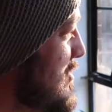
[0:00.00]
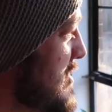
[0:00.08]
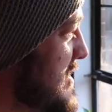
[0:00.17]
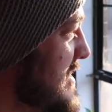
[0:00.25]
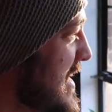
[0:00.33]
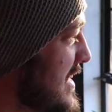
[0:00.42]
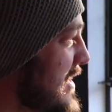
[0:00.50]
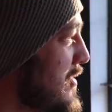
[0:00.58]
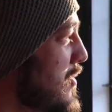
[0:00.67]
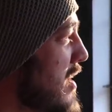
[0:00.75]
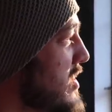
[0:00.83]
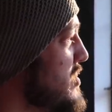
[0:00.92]
we're just standing
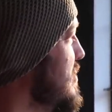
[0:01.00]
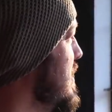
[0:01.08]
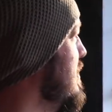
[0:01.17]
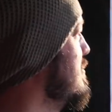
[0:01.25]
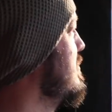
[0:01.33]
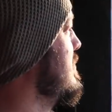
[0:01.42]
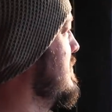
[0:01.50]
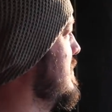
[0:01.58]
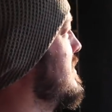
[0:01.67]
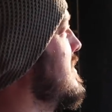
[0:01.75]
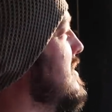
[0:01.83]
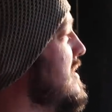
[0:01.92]
here watching
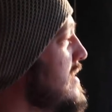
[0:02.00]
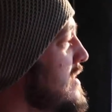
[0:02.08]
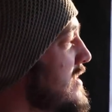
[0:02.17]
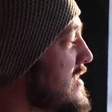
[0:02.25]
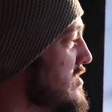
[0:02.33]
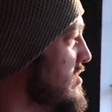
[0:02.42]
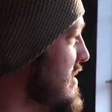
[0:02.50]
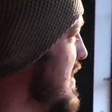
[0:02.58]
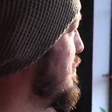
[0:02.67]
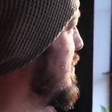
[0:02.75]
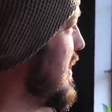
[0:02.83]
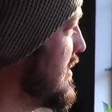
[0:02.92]
them, because they're
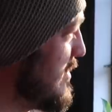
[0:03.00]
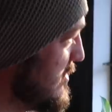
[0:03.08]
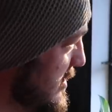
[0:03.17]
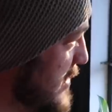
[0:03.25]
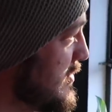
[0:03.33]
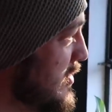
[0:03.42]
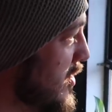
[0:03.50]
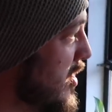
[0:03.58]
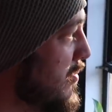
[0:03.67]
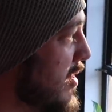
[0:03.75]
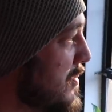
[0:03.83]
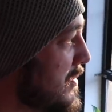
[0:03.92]
staying pretty close up to
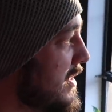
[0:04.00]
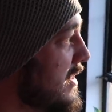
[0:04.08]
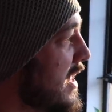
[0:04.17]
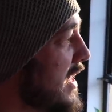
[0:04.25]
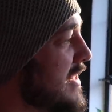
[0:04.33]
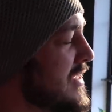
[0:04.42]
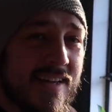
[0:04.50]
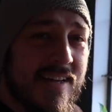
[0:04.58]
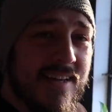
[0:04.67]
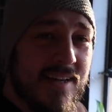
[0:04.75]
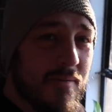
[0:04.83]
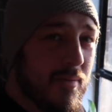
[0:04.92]
our property line.
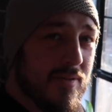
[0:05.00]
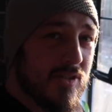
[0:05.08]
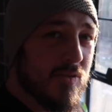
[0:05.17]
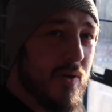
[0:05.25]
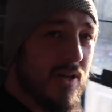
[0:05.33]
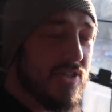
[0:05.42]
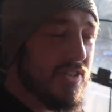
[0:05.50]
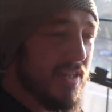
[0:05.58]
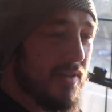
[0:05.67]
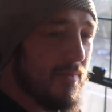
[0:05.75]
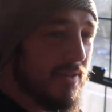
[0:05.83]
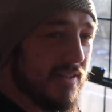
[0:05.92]
And we were just watching
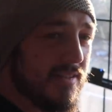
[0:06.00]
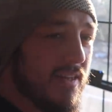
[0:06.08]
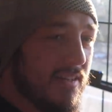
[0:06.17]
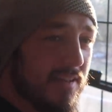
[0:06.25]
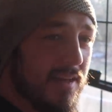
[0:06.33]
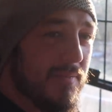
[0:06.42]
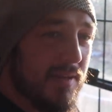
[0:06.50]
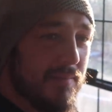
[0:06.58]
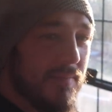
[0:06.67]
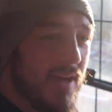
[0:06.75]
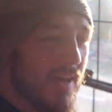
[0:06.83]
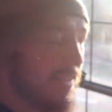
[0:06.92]
them with the sun coming
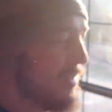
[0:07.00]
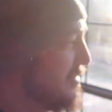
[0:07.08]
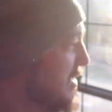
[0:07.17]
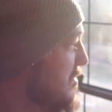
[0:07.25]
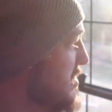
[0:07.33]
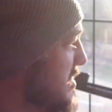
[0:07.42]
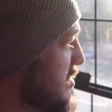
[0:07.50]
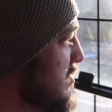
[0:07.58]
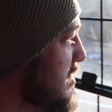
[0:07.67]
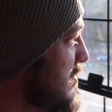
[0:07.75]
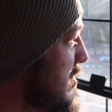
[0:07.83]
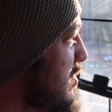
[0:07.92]
in behind them, and it was just
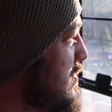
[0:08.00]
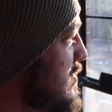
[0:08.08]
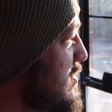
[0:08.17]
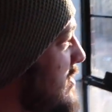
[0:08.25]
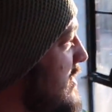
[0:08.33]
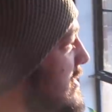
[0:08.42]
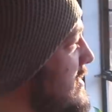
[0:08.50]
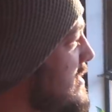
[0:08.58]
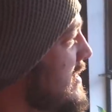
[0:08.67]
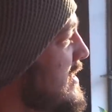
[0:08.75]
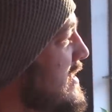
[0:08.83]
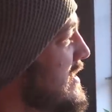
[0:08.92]
really beautiful
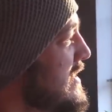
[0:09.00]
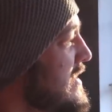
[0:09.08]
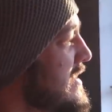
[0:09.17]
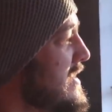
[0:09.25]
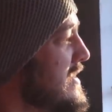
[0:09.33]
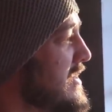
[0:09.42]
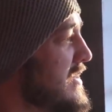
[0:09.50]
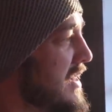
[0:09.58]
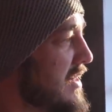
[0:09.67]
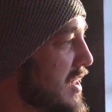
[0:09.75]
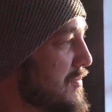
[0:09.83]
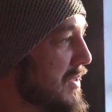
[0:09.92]
and just
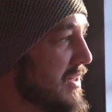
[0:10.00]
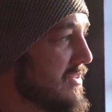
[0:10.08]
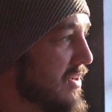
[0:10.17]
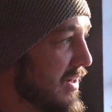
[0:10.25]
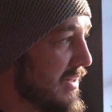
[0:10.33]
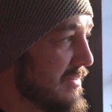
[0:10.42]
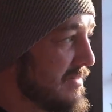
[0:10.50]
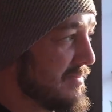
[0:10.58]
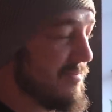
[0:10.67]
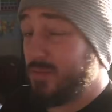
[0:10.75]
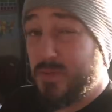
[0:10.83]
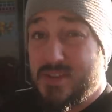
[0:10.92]
had a lot of peace on it.
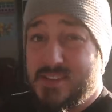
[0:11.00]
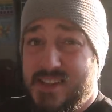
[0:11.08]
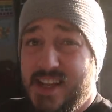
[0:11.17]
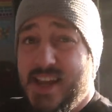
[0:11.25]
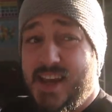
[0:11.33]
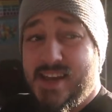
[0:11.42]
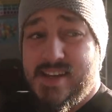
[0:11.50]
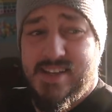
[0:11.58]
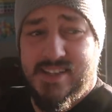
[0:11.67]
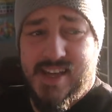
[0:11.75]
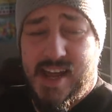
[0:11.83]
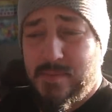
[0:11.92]
Well, today
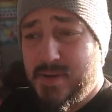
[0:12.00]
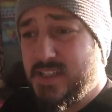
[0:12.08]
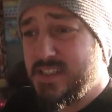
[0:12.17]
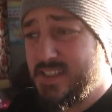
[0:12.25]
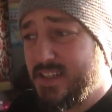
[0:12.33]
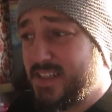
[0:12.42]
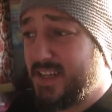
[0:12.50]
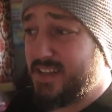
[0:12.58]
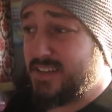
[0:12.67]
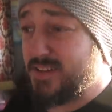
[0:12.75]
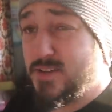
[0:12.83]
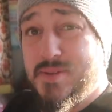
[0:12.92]
has kind of been just a
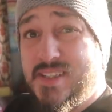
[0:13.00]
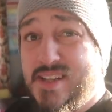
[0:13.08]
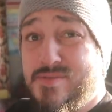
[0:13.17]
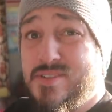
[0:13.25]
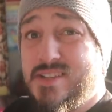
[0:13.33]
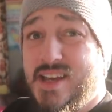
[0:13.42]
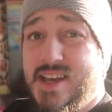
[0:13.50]
little bit different